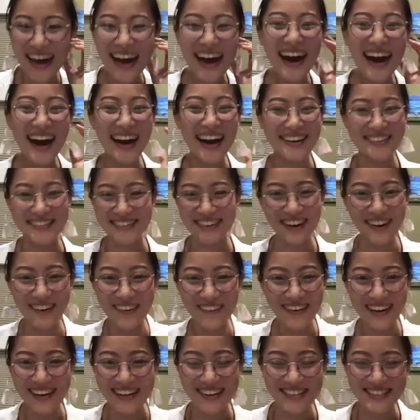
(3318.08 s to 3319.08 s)
I don't know
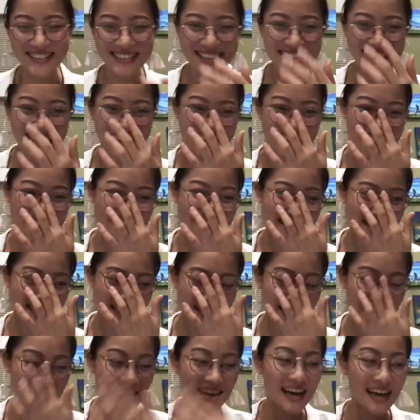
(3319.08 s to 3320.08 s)
what goes into that decision.